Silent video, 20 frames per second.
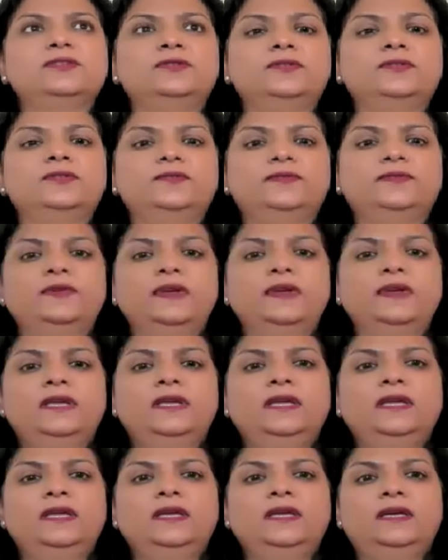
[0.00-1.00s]
You've
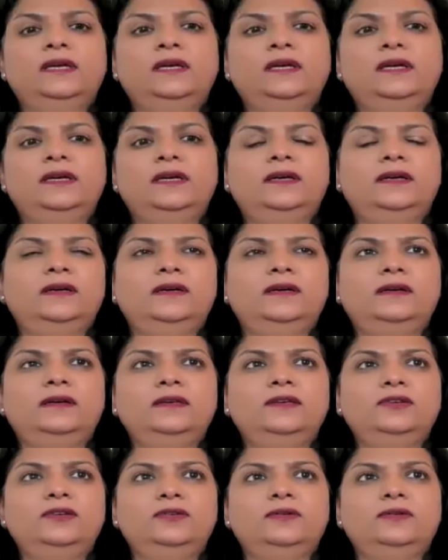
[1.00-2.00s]

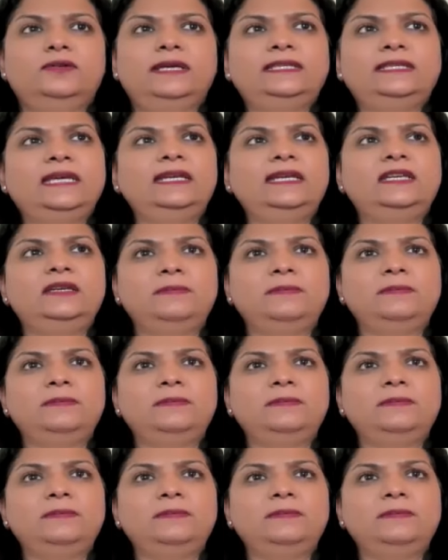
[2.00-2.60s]
attended